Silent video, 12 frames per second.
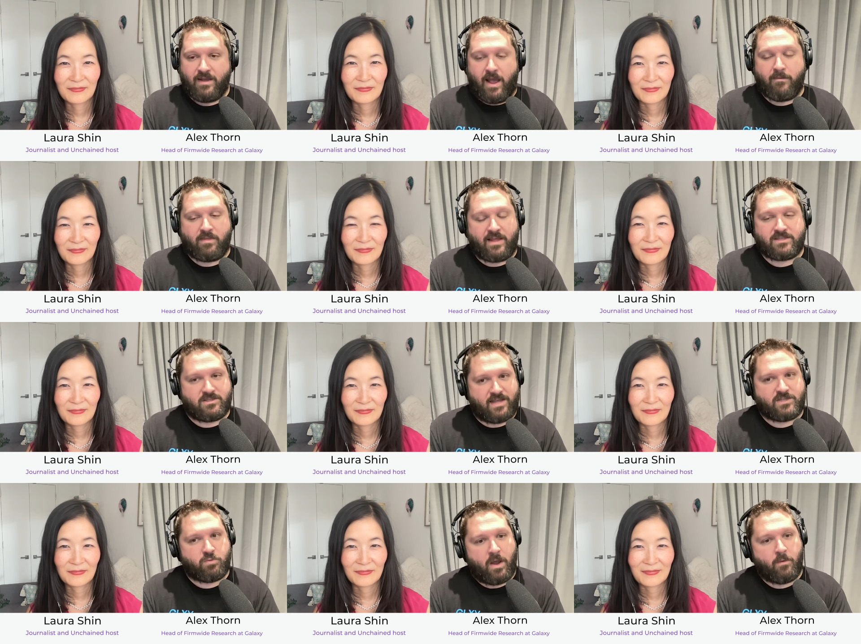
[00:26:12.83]
Speaker 1: I mean, that's
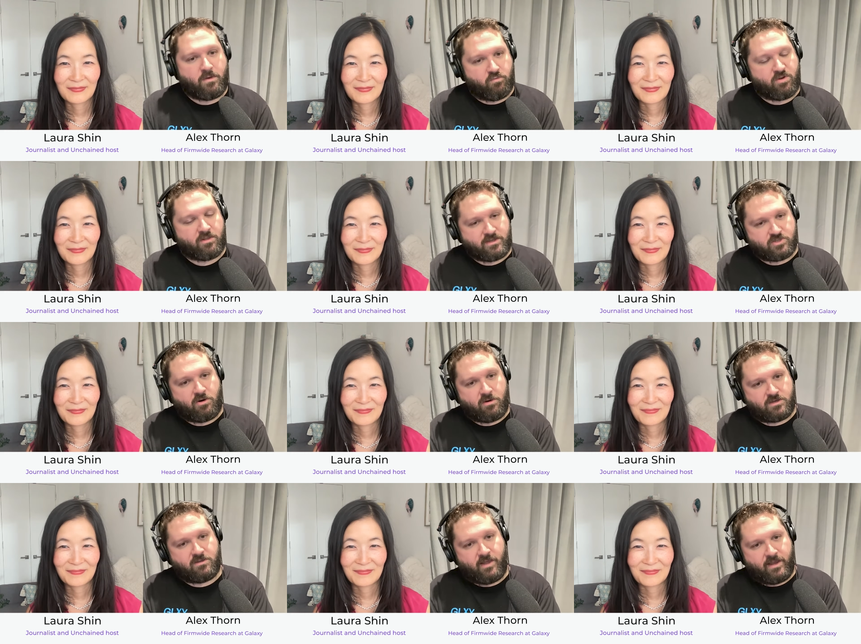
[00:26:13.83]
that's why we really
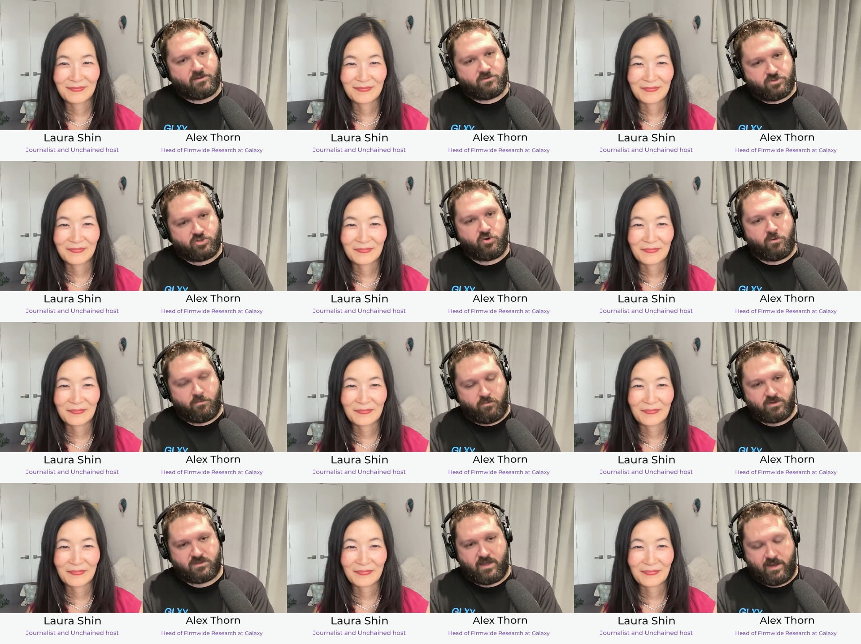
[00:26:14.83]
started to like Zoom
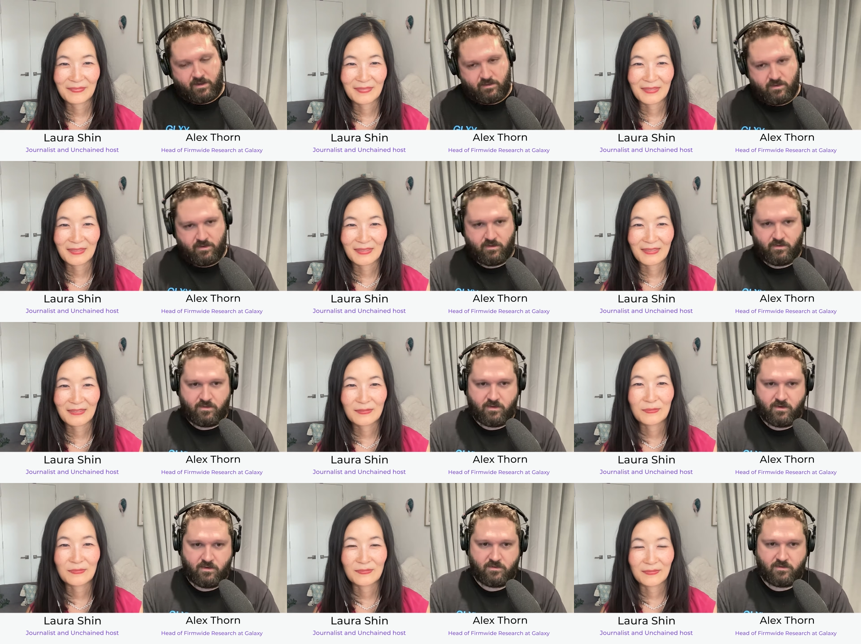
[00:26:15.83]
was like the
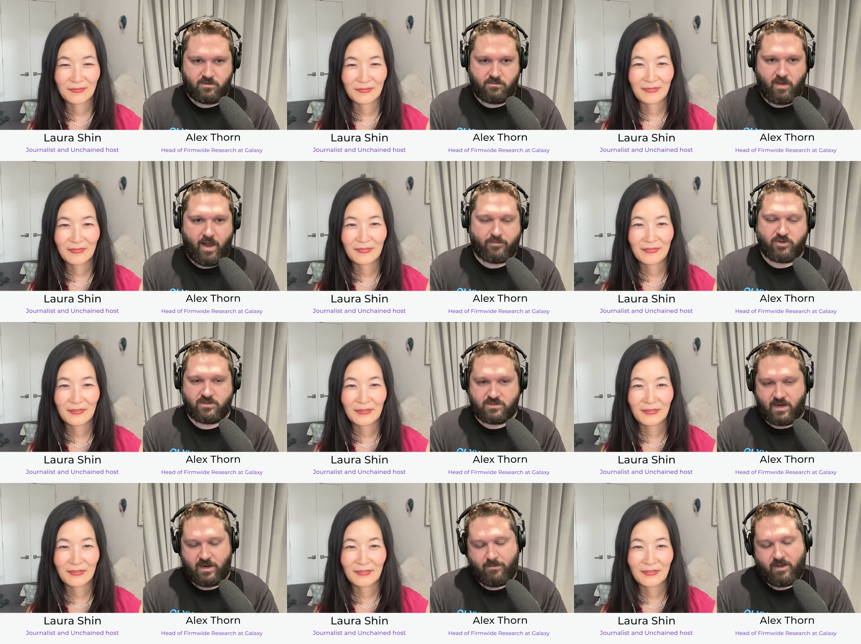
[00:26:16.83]
the the options
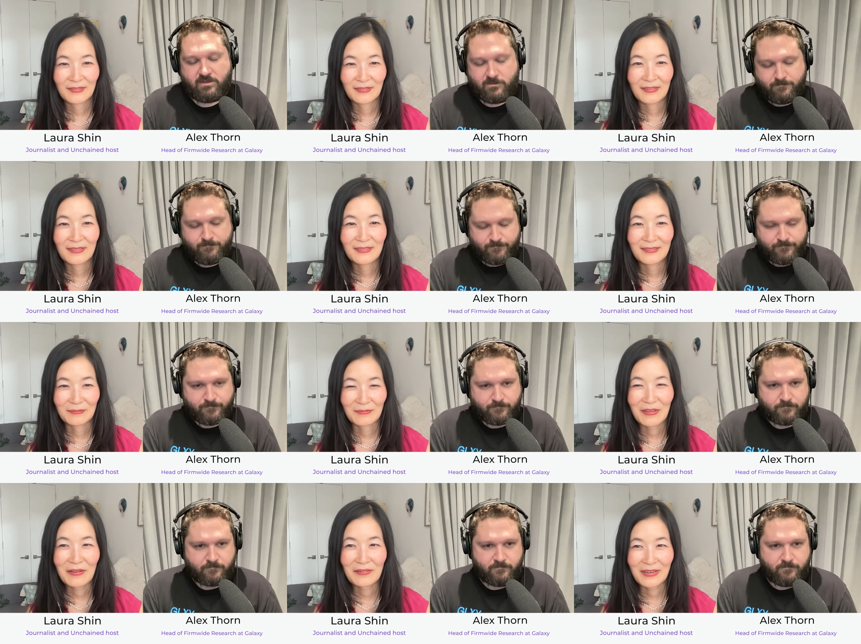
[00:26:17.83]
dynamics.
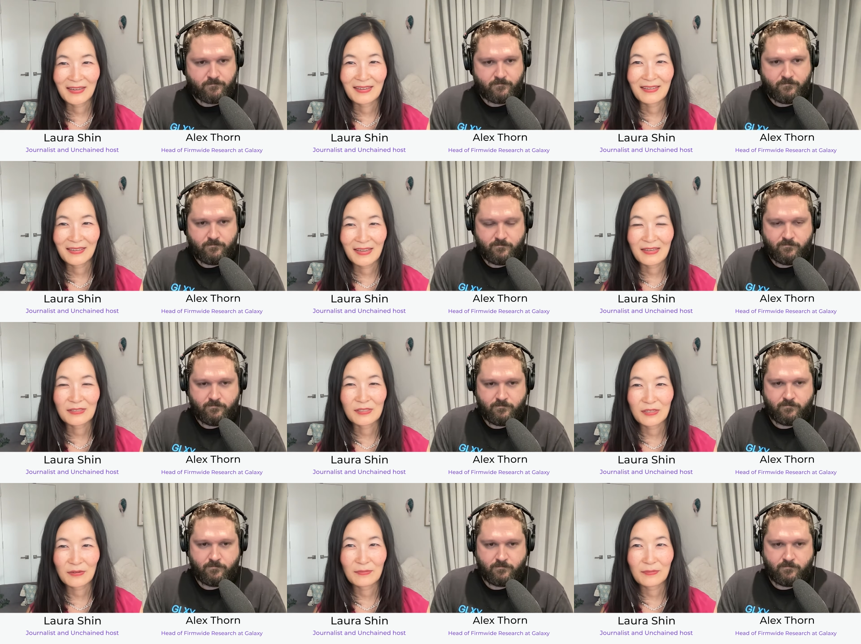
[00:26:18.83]
Speaker 2: Okay, yeah.
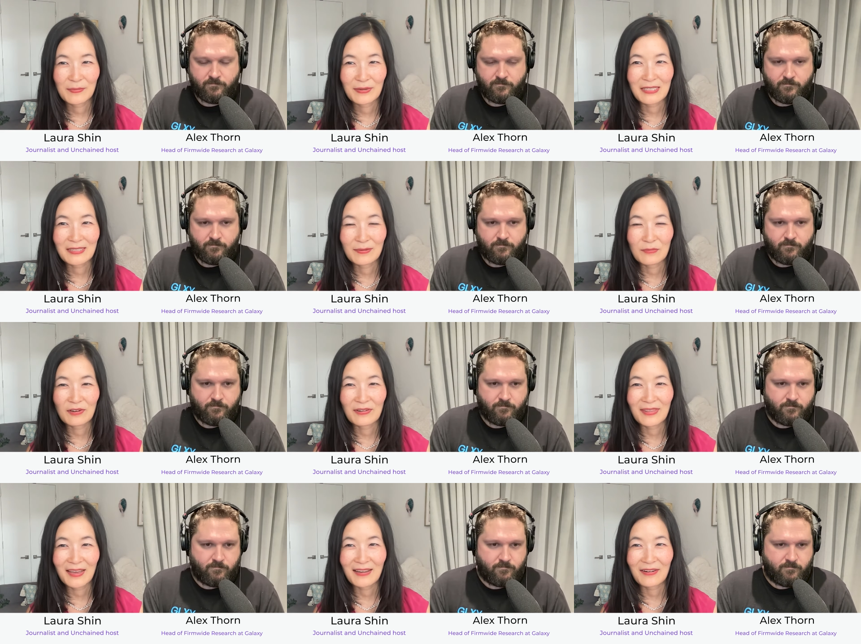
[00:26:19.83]
So we might see more
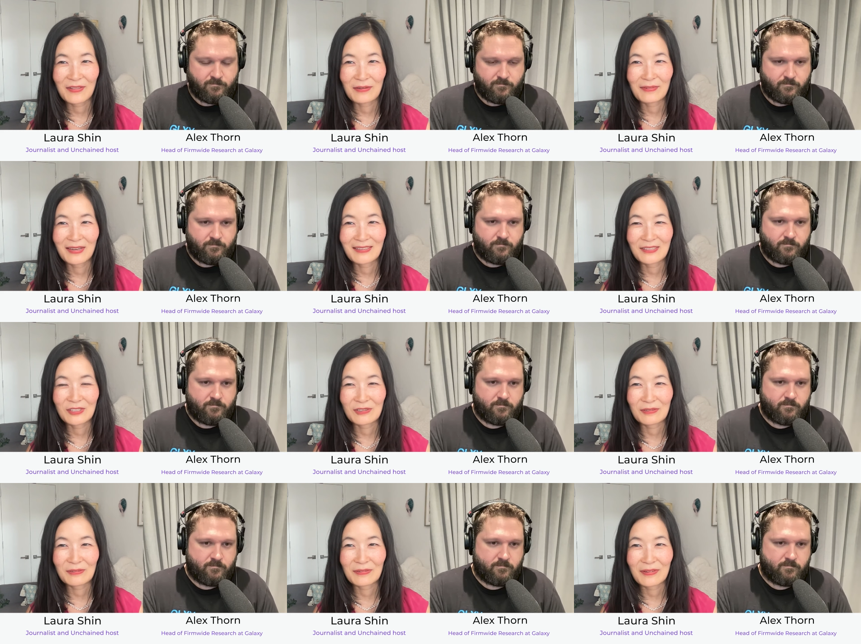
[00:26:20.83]
of that on the way
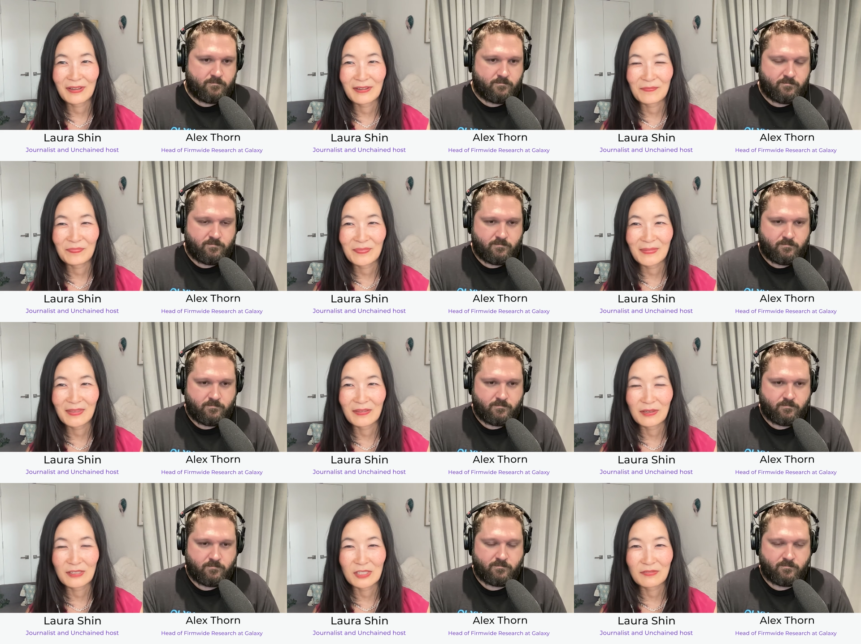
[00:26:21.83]
to um, the
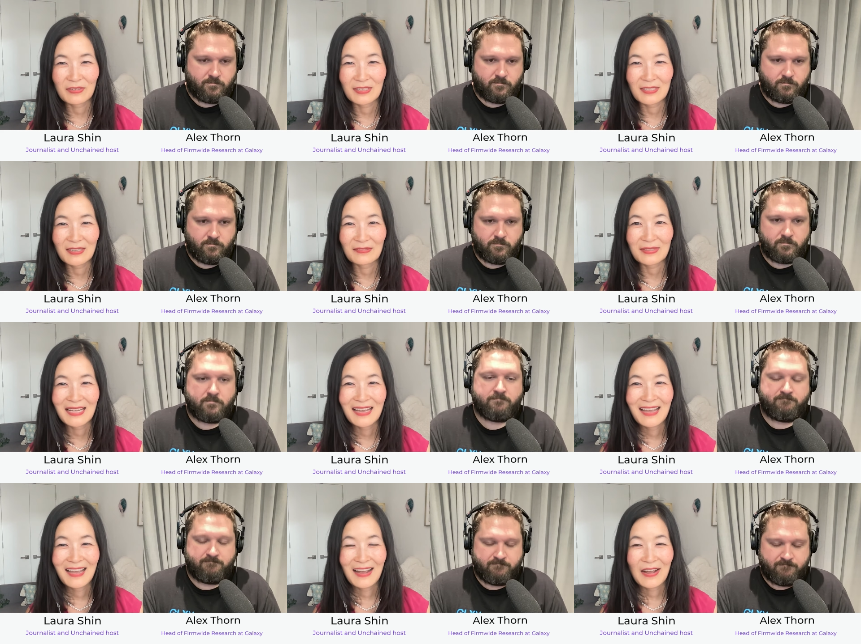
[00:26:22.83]
launch of ETFs.
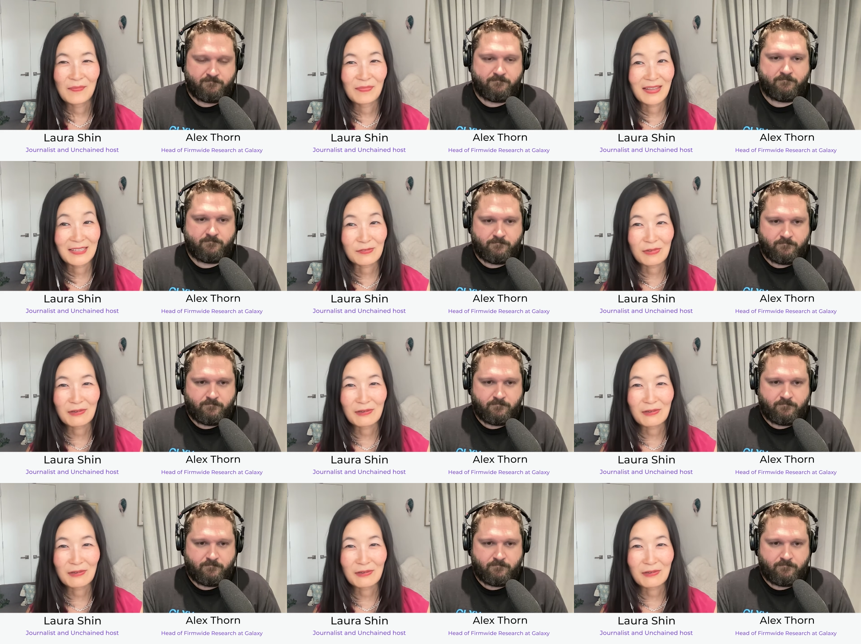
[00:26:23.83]
Um, last quick